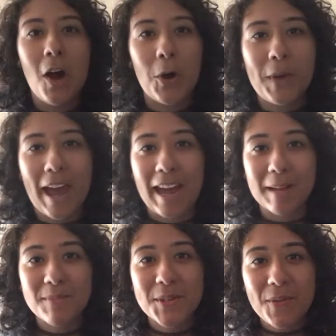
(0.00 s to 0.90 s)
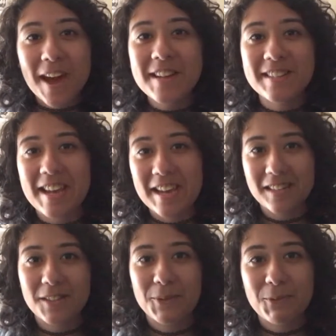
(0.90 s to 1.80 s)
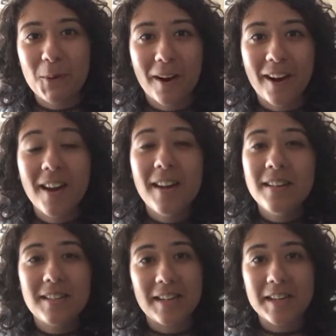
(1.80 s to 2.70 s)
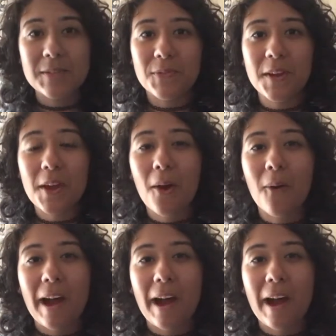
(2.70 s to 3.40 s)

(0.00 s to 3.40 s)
Okay, so that is it for today's video.